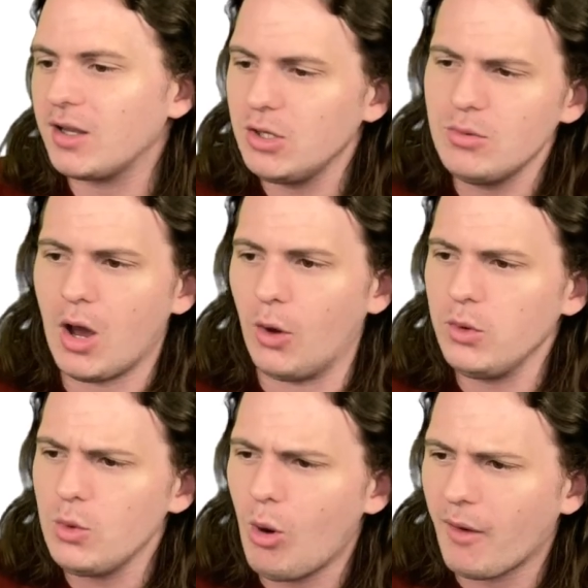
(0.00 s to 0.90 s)
You know,
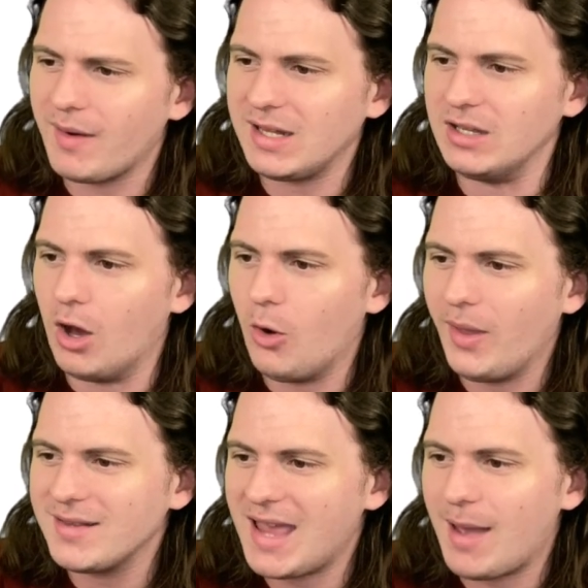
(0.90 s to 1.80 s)
you already know
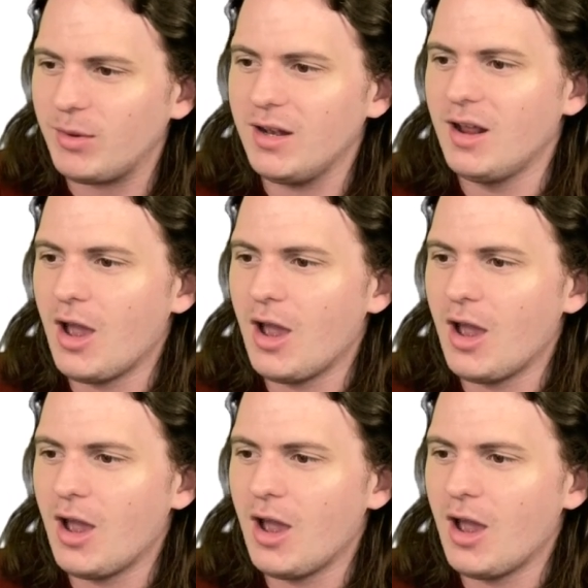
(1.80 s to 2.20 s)
that's happening.